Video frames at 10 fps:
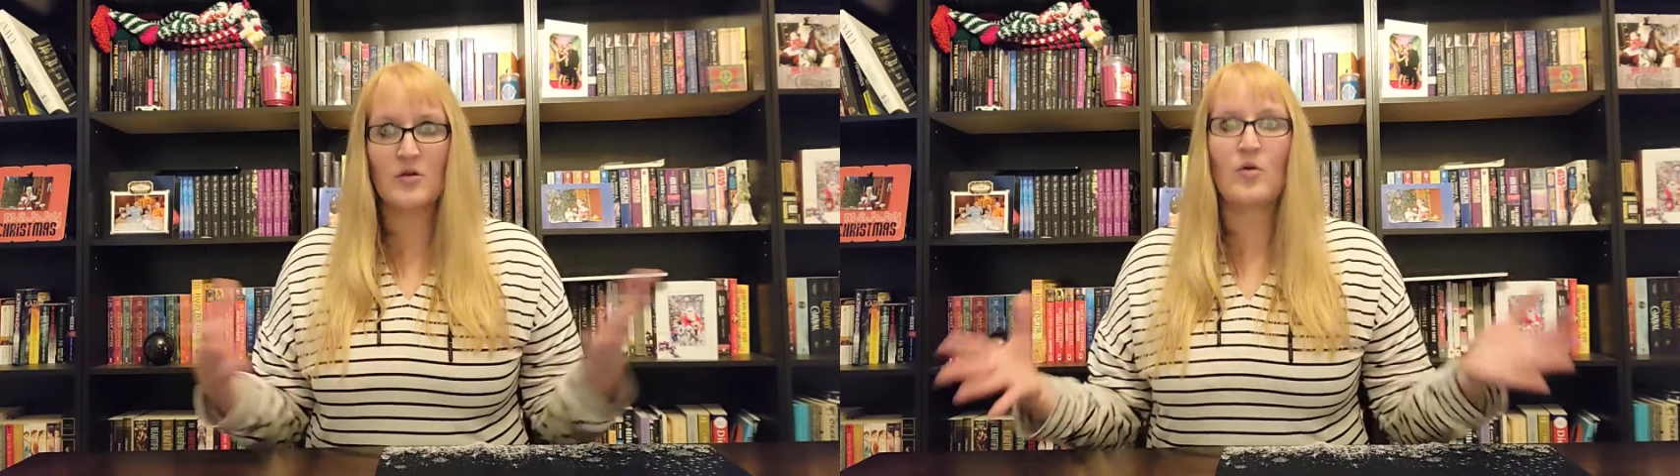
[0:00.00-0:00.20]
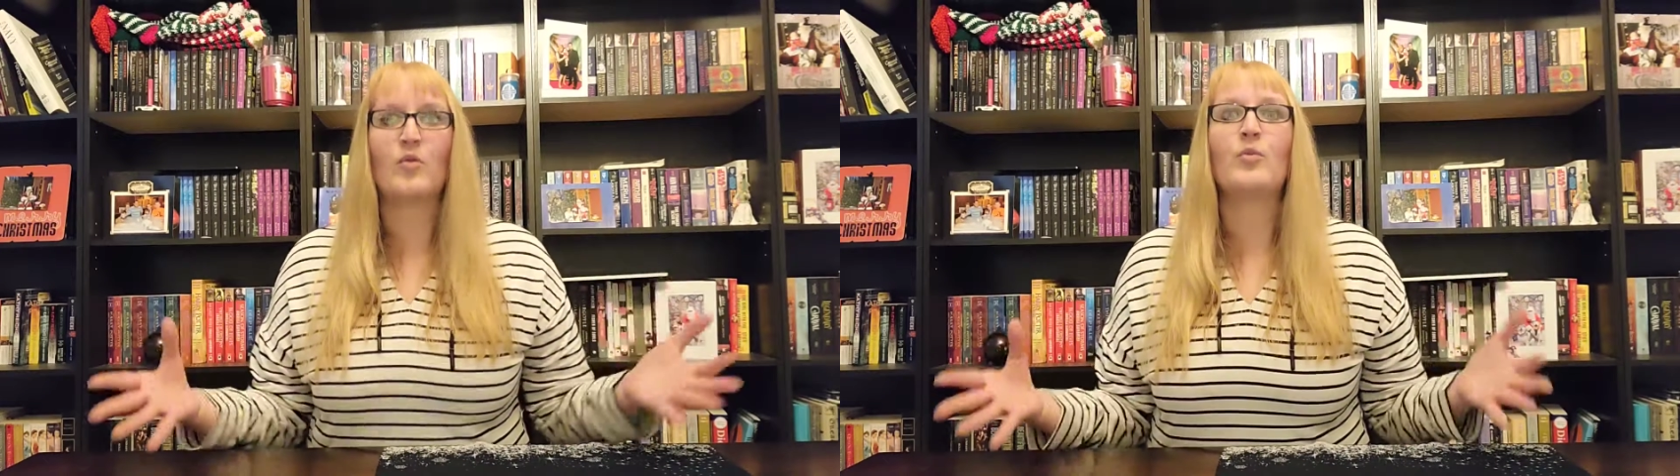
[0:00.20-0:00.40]

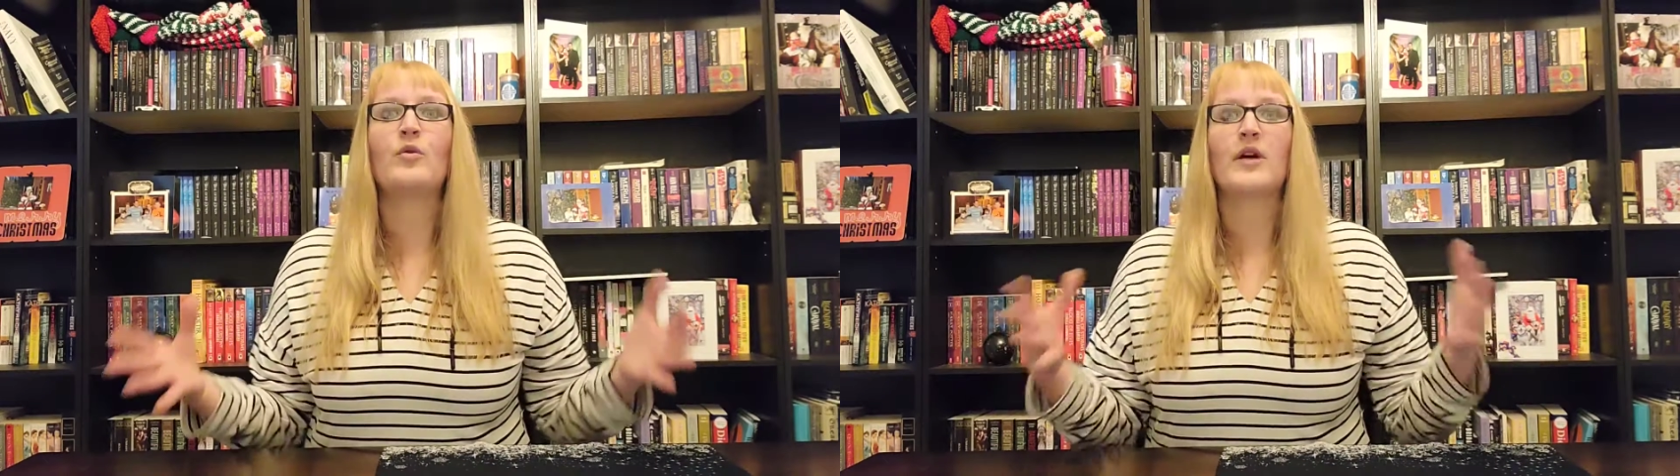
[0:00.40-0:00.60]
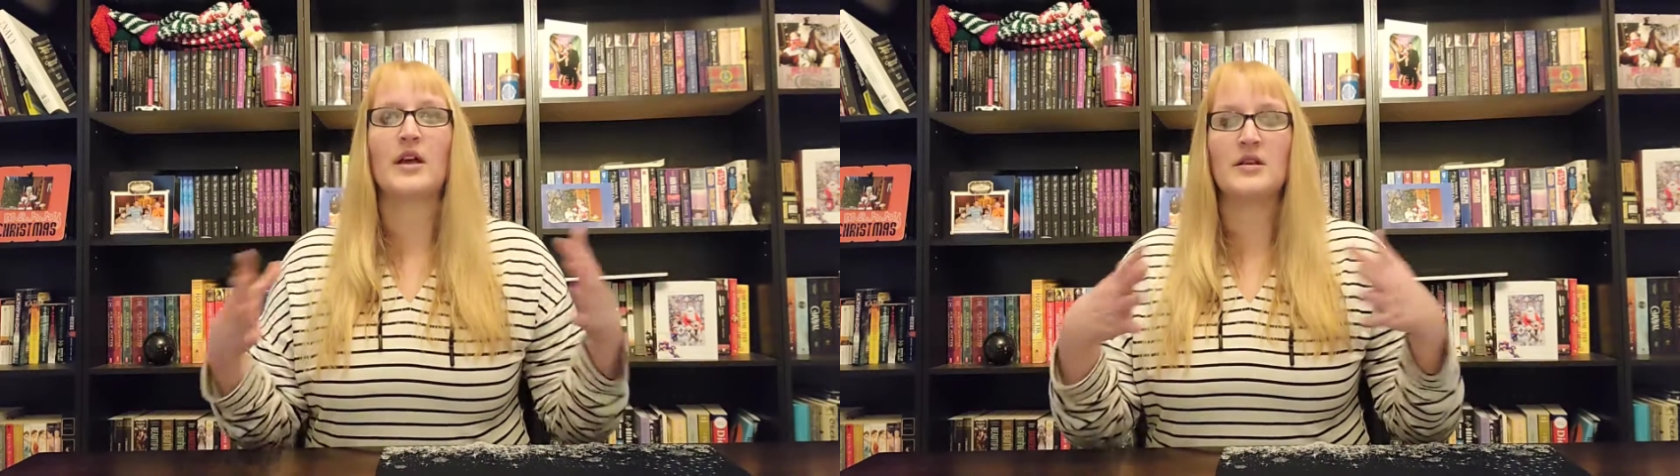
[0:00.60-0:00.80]

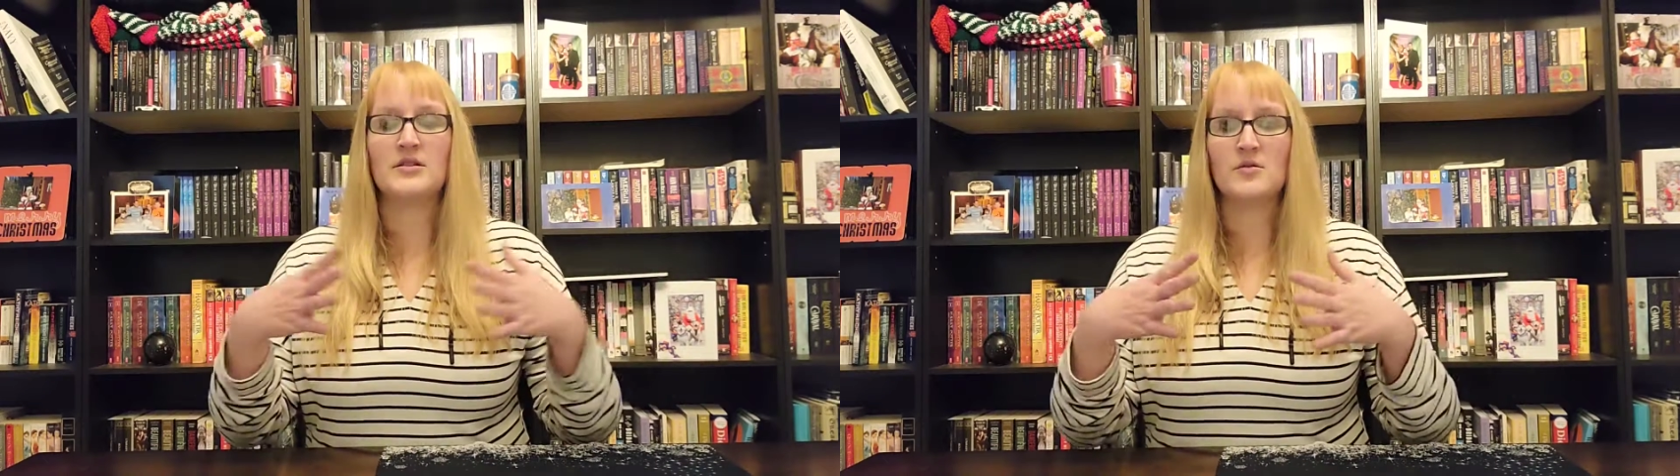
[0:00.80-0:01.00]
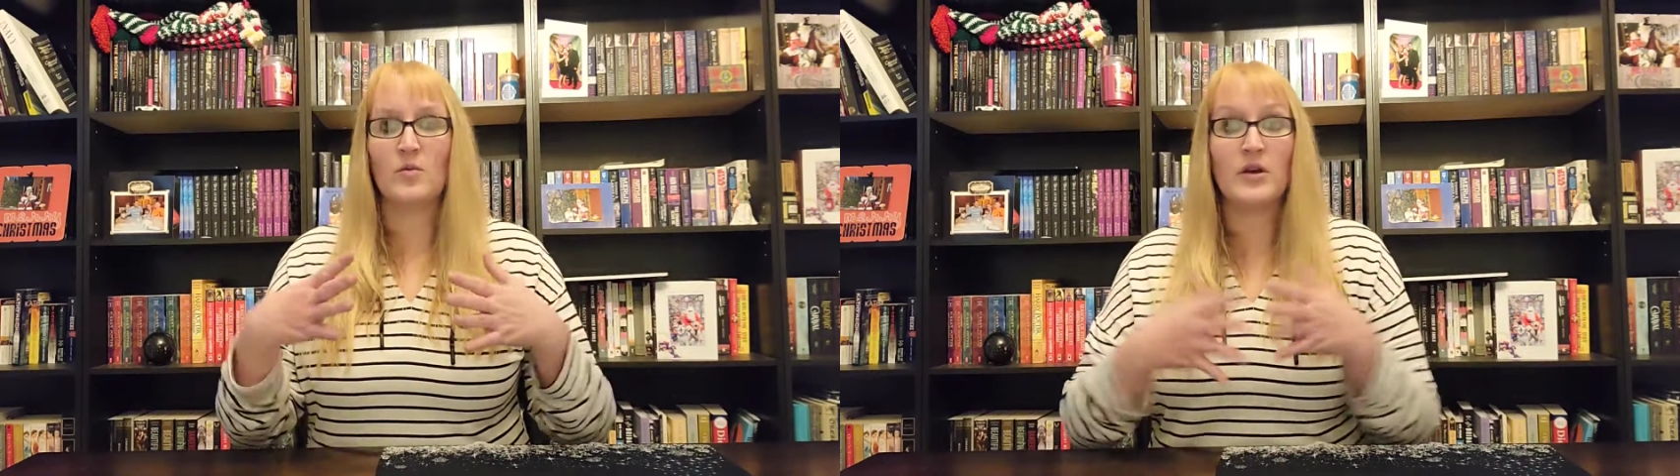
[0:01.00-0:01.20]

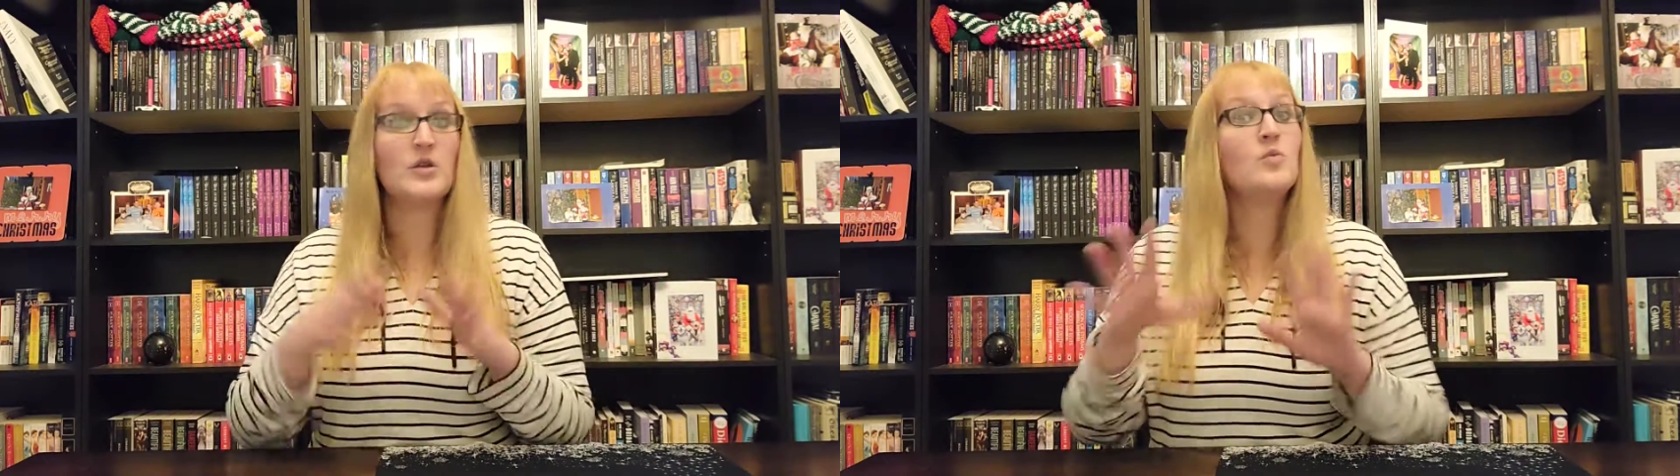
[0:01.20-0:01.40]
incorporate what